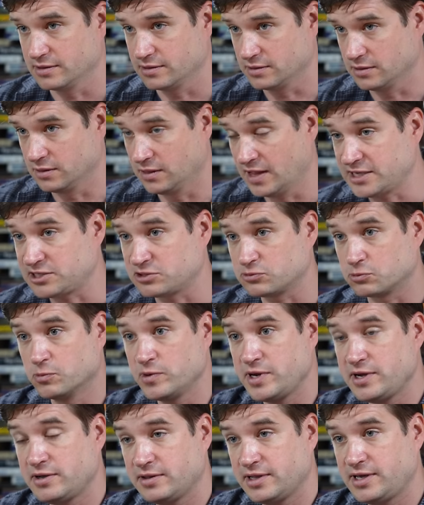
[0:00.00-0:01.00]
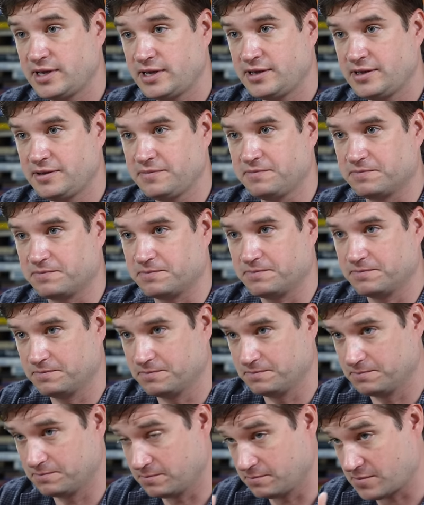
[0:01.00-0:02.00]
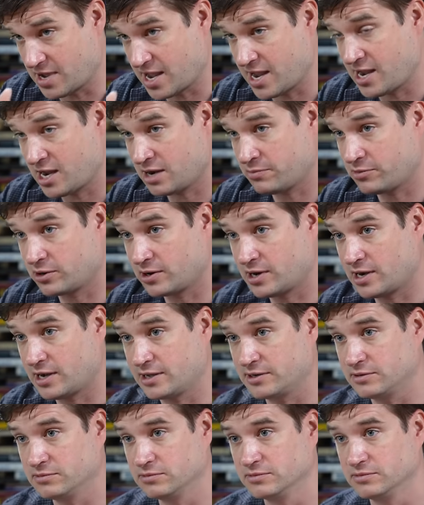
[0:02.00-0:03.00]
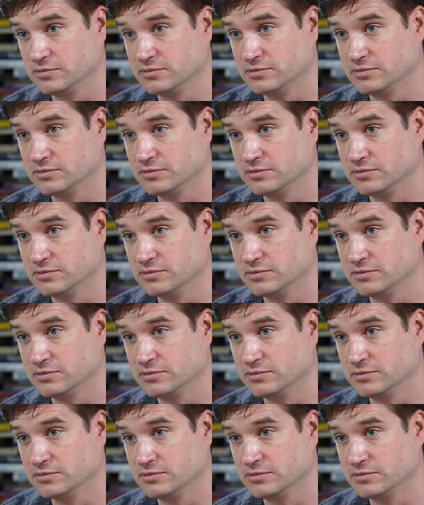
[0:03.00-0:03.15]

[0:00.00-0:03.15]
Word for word: Let's really hammer on